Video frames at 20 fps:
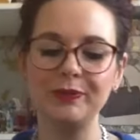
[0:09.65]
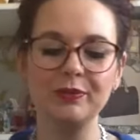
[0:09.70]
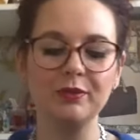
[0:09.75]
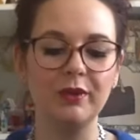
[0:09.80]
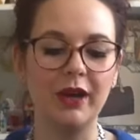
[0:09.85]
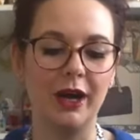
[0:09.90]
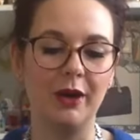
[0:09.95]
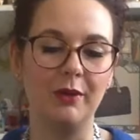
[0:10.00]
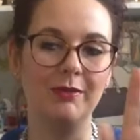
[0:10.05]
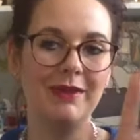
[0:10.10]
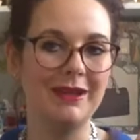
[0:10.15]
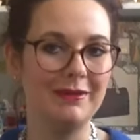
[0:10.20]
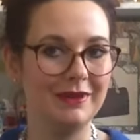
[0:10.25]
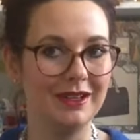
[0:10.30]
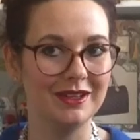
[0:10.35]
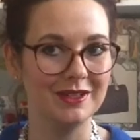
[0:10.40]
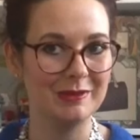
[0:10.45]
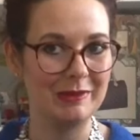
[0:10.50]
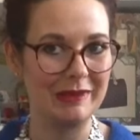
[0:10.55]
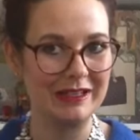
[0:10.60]
Well, maybe
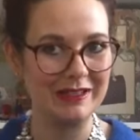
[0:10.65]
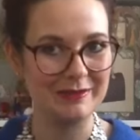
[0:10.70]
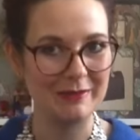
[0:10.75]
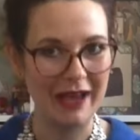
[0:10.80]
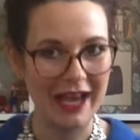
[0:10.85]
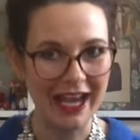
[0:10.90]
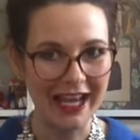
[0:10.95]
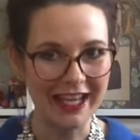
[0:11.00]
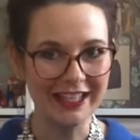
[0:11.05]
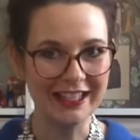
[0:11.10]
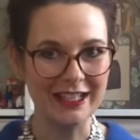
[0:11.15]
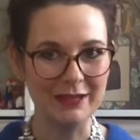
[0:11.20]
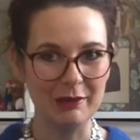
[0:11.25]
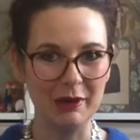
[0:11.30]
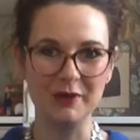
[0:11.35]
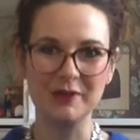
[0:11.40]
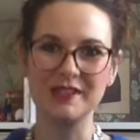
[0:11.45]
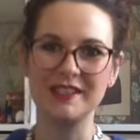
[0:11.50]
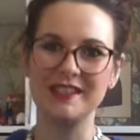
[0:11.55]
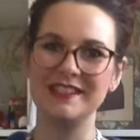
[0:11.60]
not as big as my annual
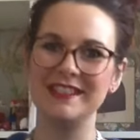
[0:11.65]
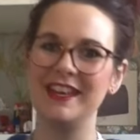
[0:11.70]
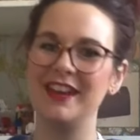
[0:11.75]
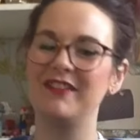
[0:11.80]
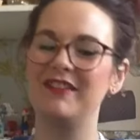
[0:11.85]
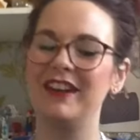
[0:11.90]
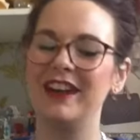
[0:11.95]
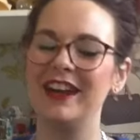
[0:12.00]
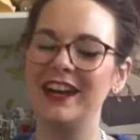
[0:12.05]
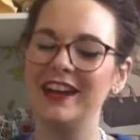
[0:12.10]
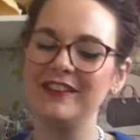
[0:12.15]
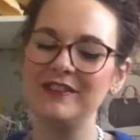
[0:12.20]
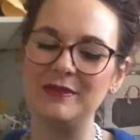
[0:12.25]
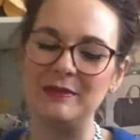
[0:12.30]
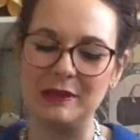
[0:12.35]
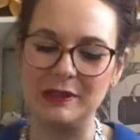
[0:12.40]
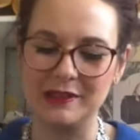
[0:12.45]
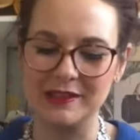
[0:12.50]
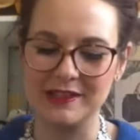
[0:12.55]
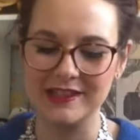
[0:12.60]
boxes that arrived,
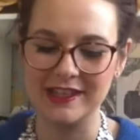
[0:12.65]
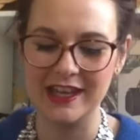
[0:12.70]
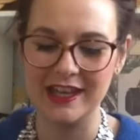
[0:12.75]
but